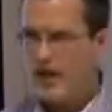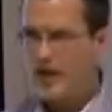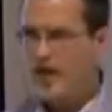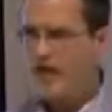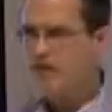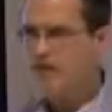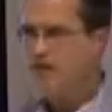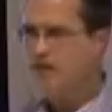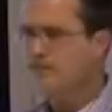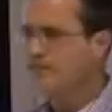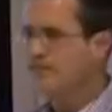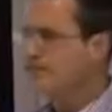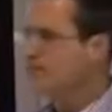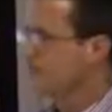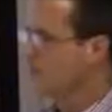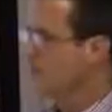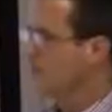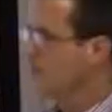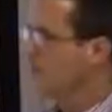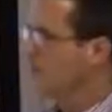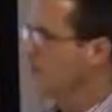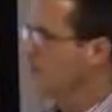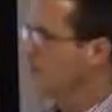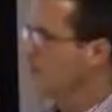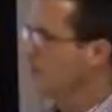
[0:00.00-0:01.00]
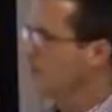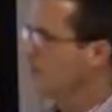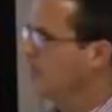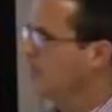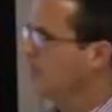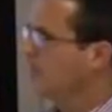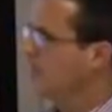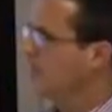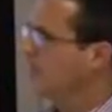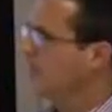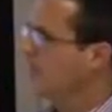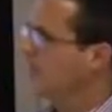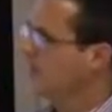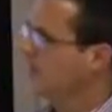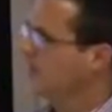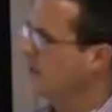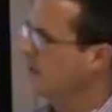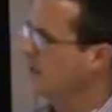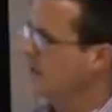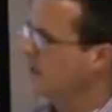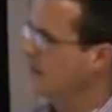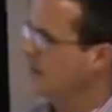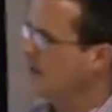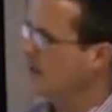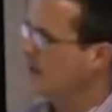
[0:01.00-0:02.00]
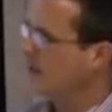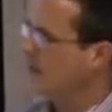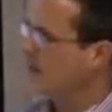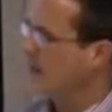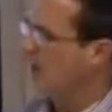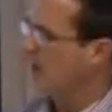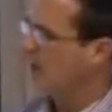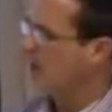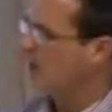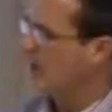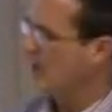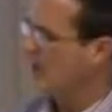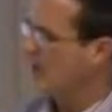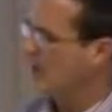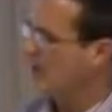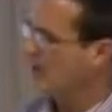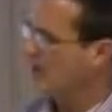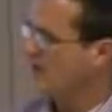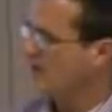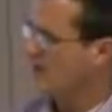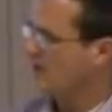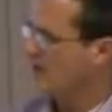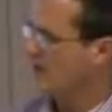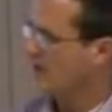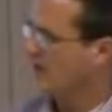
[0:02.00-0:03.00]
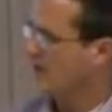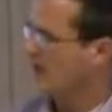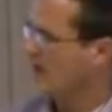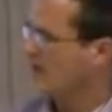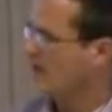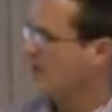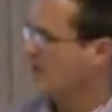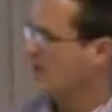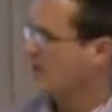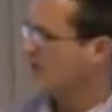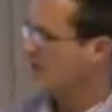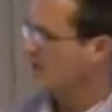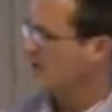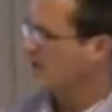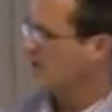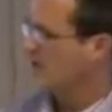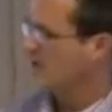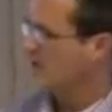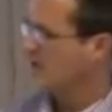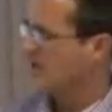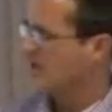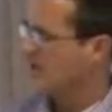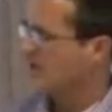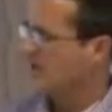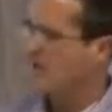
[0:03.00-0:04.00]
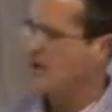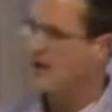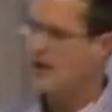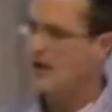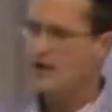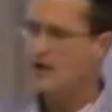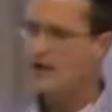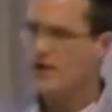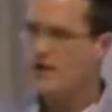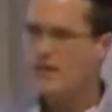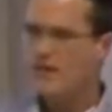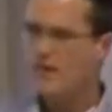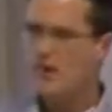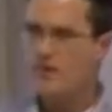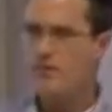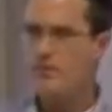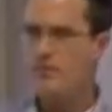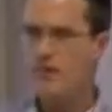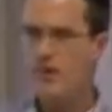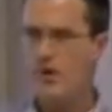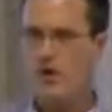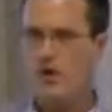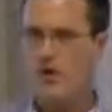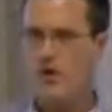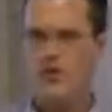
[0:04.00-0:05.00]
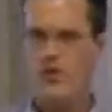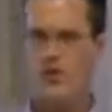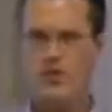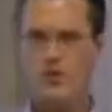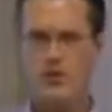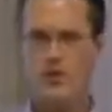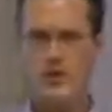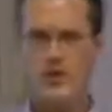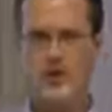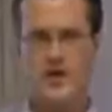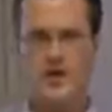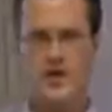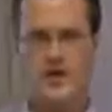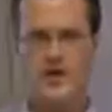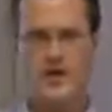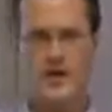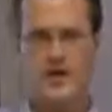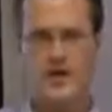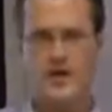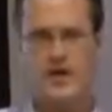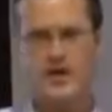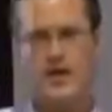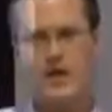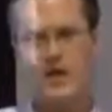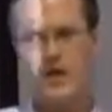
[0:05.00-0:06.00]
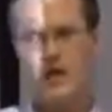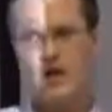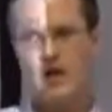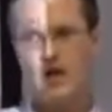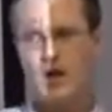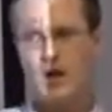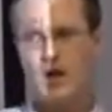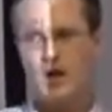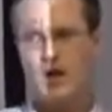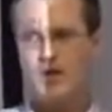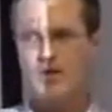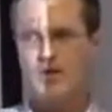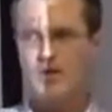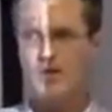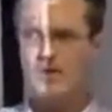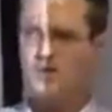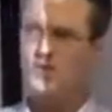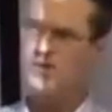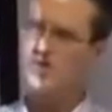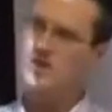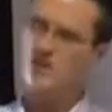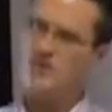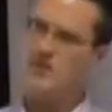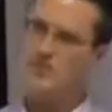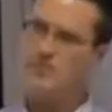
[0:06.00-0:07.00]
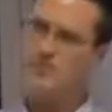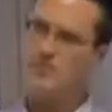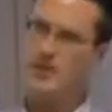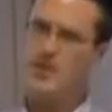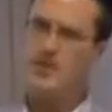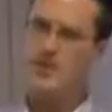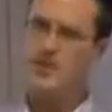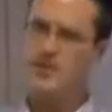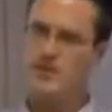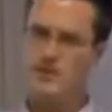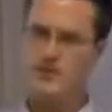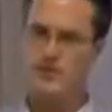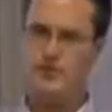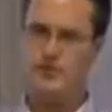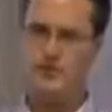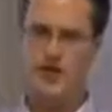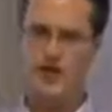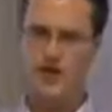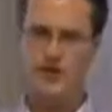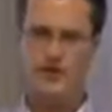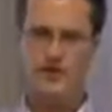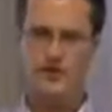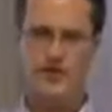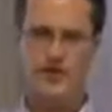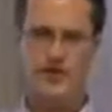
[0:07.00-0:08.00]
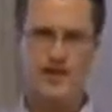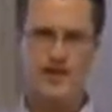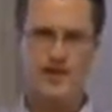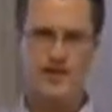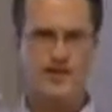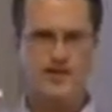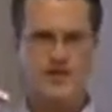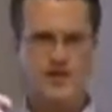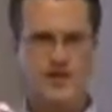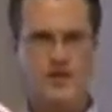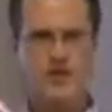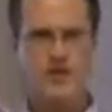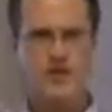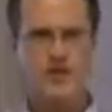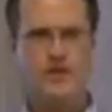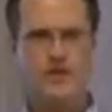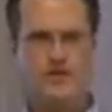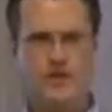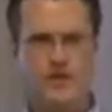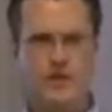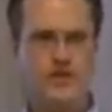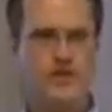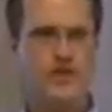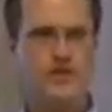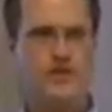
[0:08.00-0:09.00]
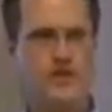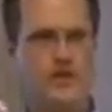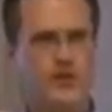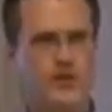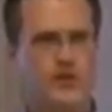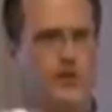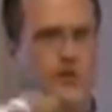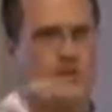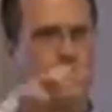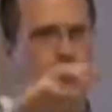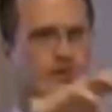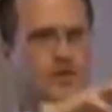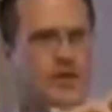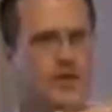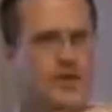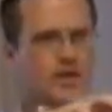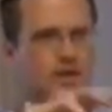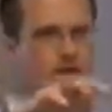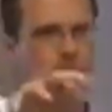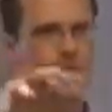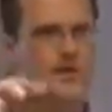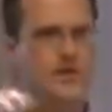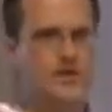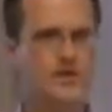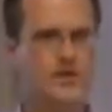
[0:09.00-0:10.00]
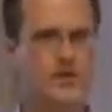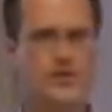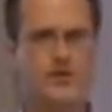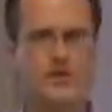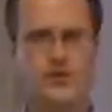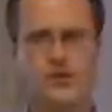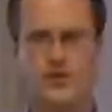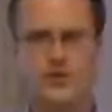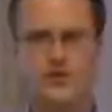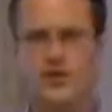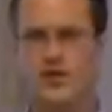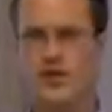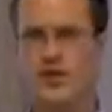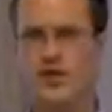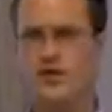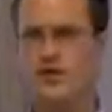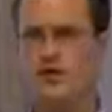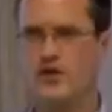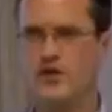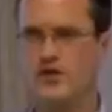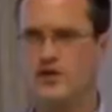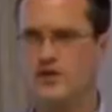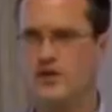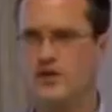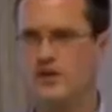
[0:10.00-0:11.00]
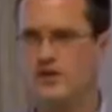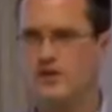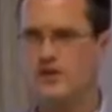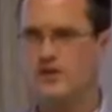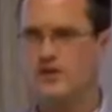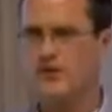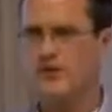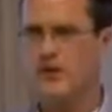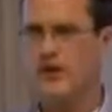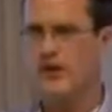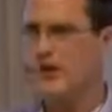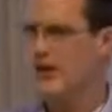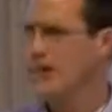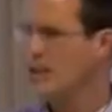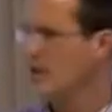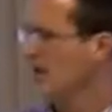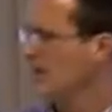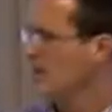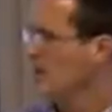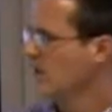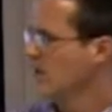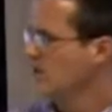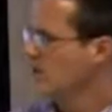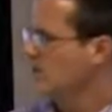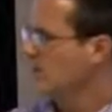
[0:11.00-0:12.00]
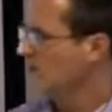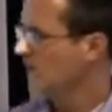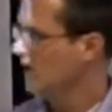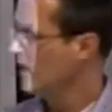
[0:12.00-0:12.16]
And basically, how I understand it, it's like a little pathway, and there's this pickup truck that is delivering certain things in certain areas. Okay, so